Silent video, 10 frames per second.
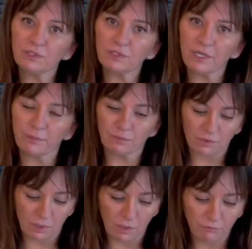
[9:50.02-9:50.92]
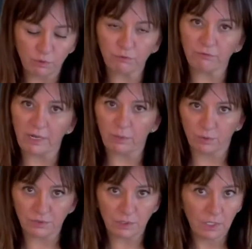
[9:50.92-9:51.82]
stems of your
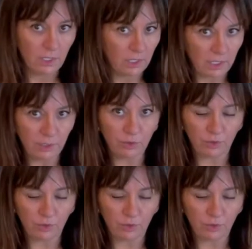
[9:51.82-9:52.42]
flowers in your